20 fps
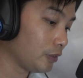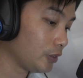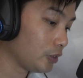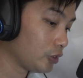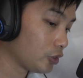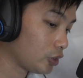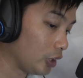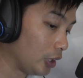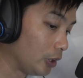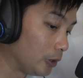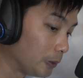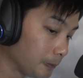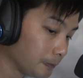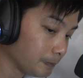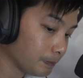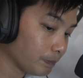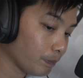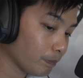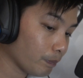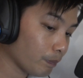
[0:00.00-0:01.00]
So
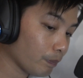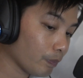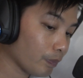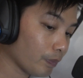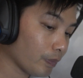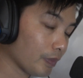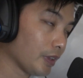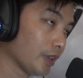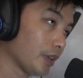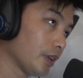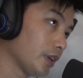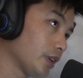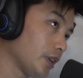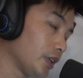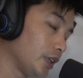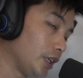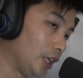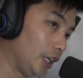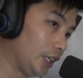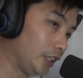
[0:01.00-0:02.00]

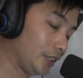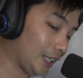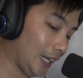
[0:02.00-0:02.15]
in